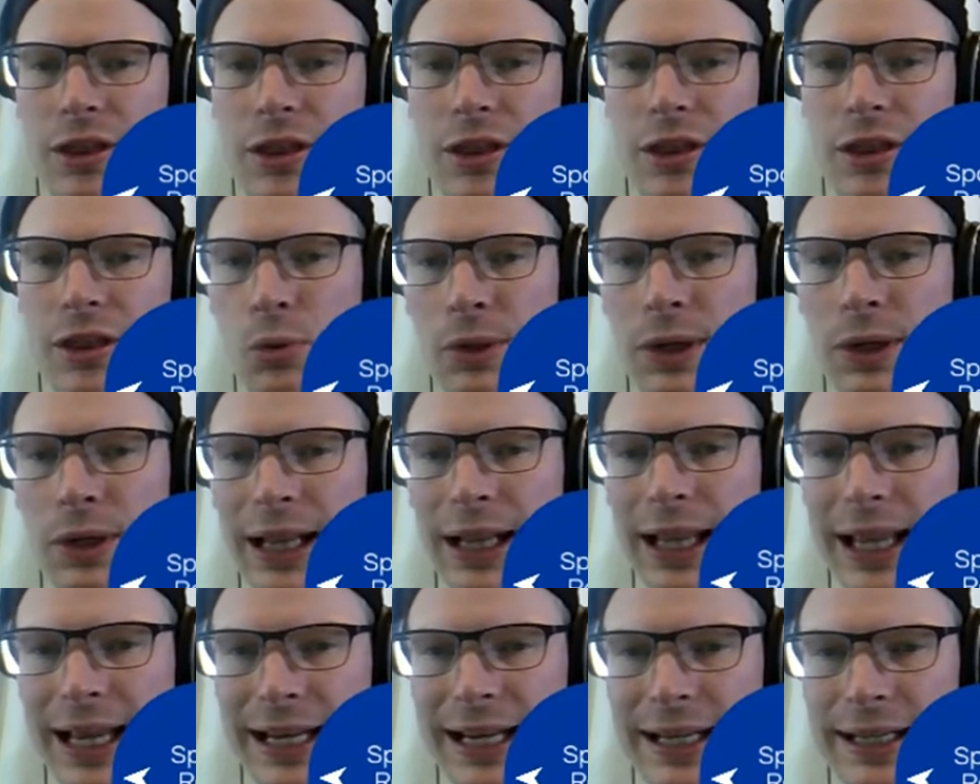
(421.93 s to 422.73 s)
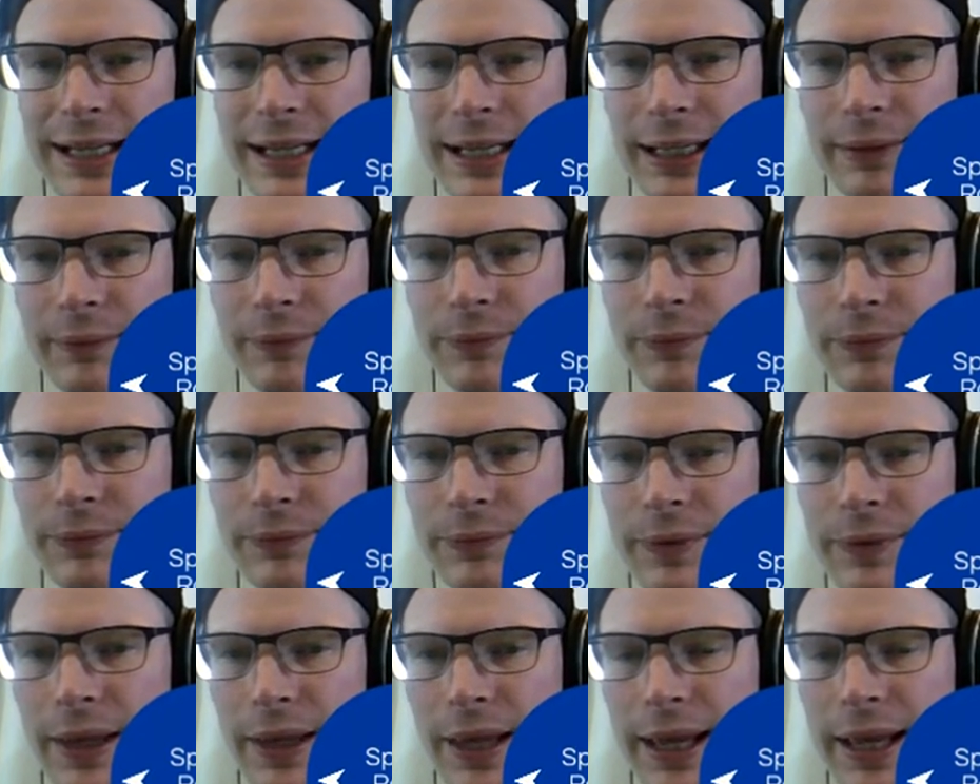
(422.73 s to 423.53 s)
the moon landing.
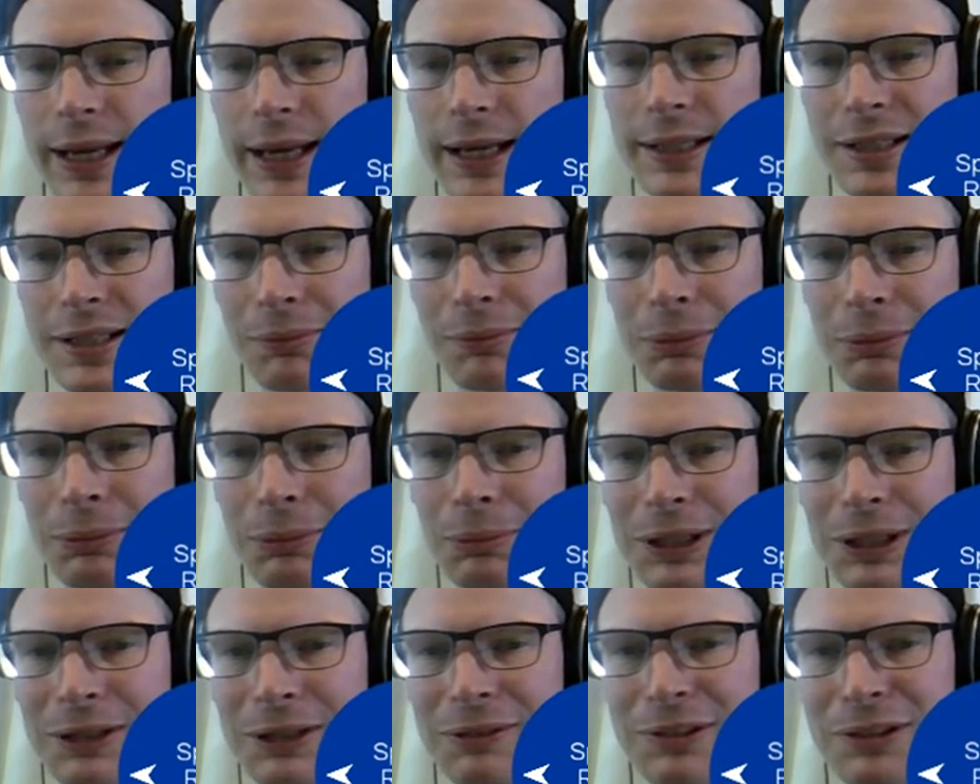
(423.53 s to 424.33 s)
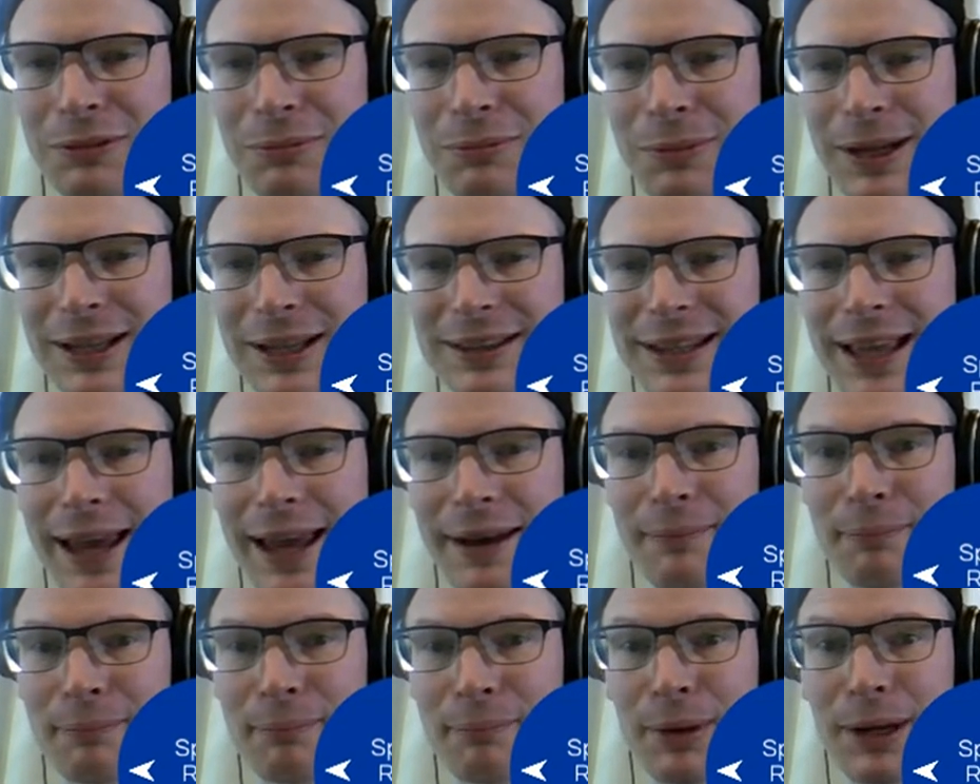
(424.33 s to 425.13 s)
And some people even debate
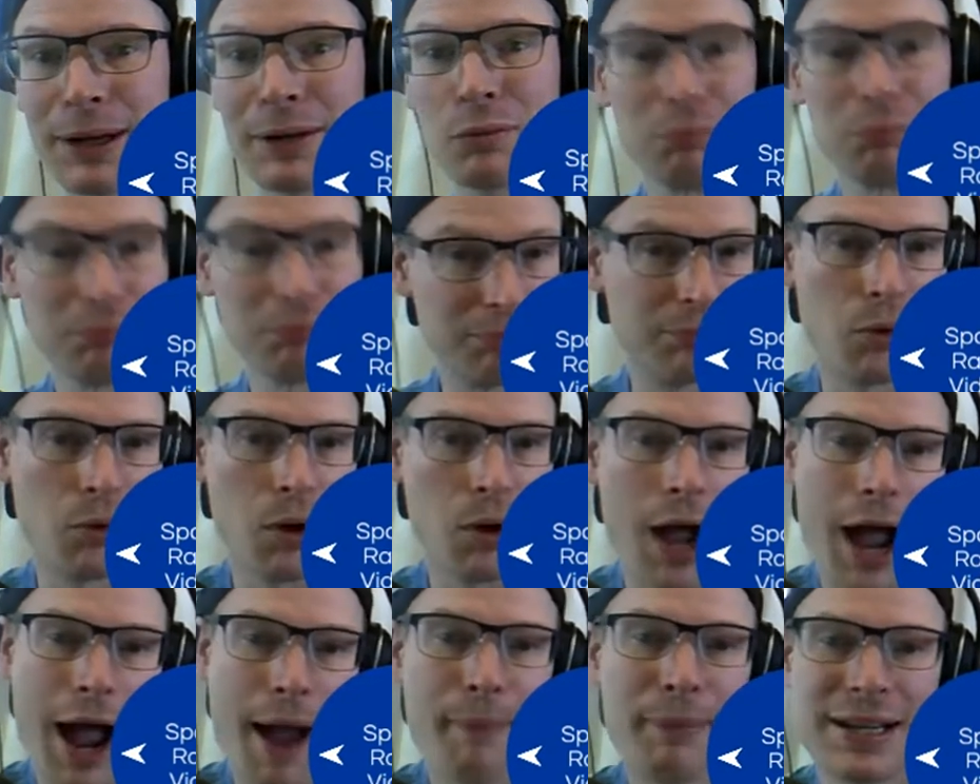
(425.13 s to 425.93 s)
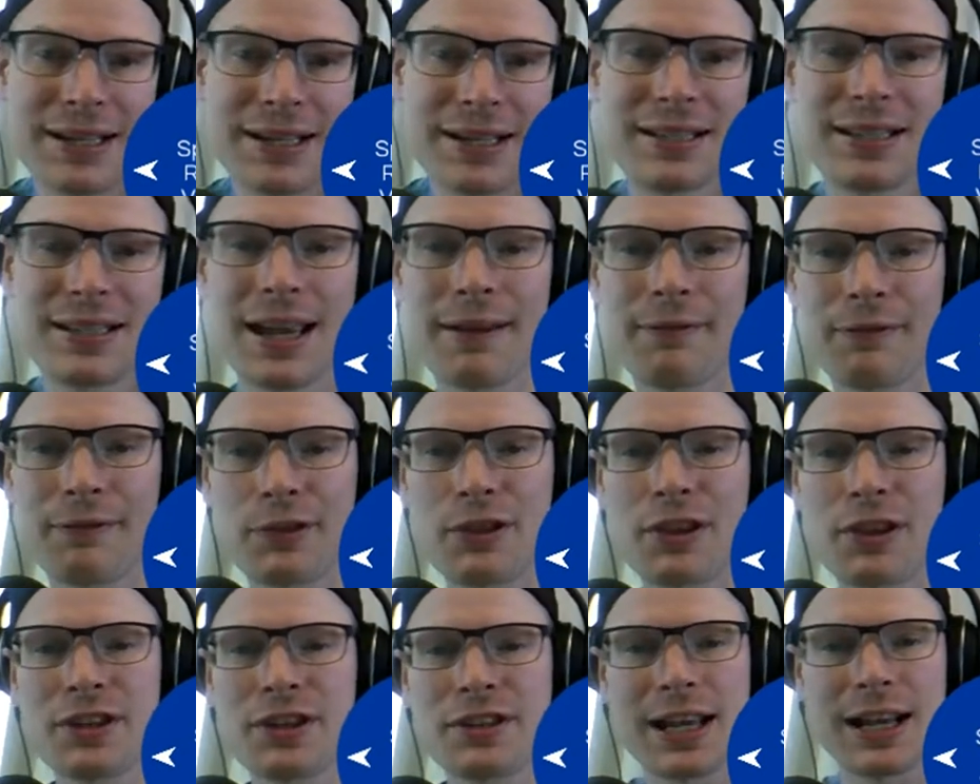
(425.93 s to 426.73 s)
that. But I'm going to say,
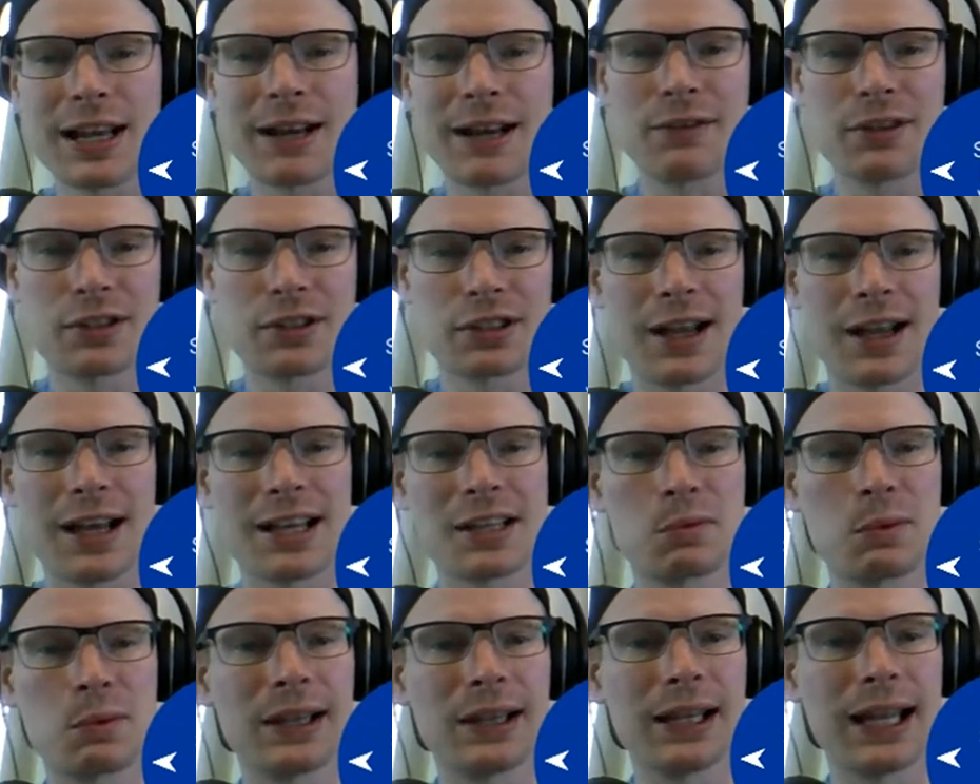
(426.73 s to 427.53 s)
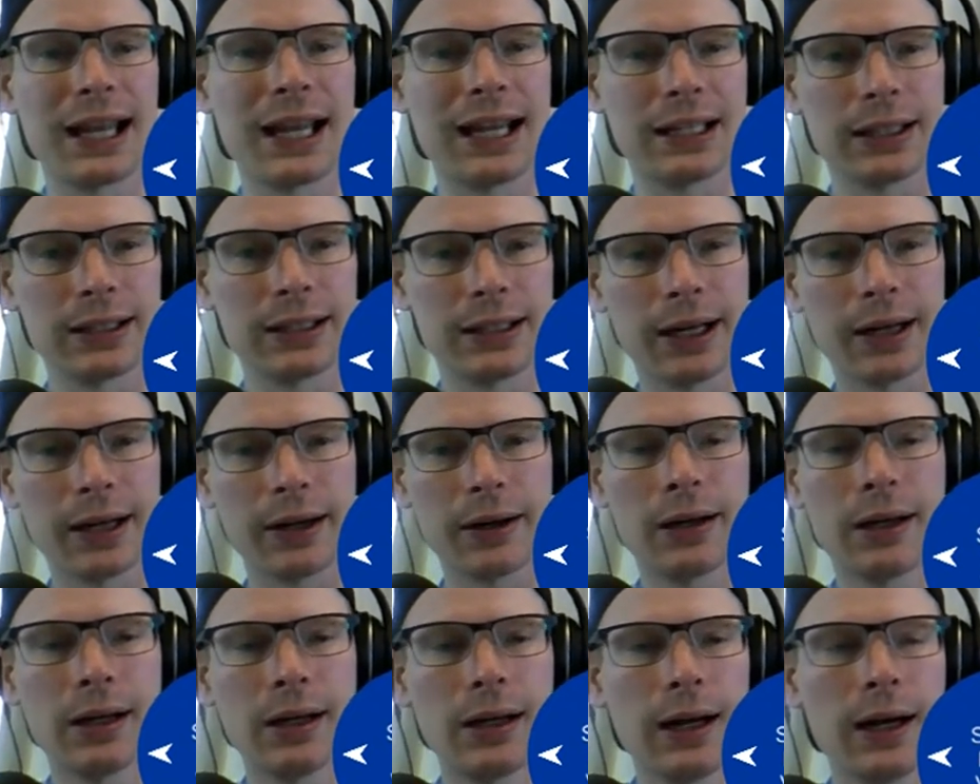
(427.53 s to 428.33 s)
for the sake of this class, we landed
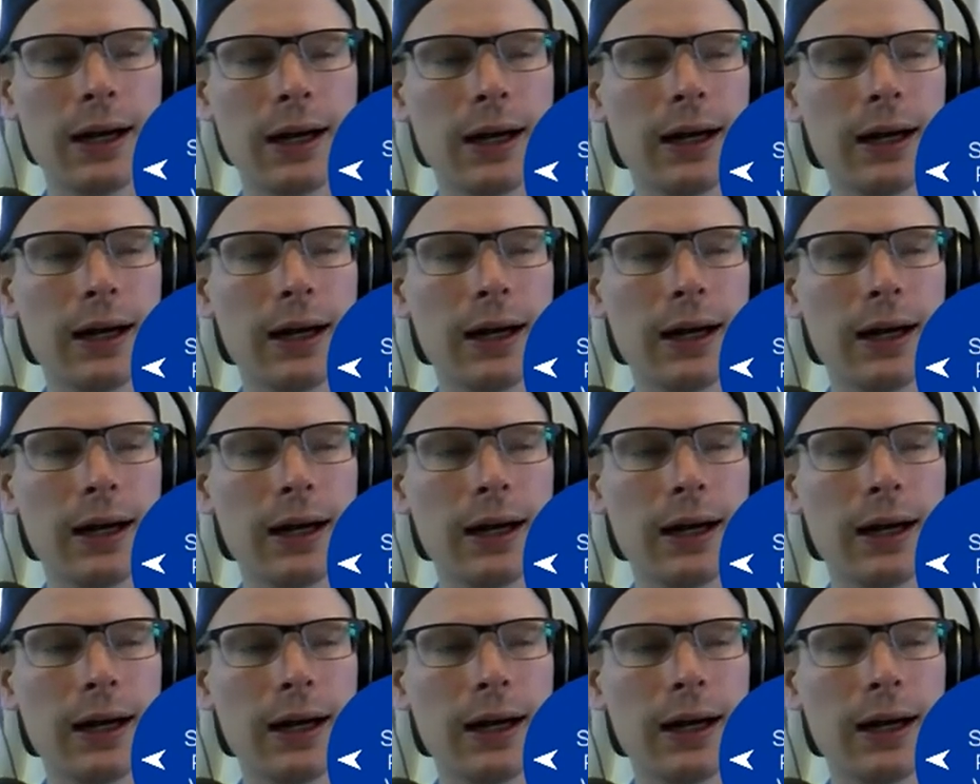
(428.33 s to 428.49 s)
there.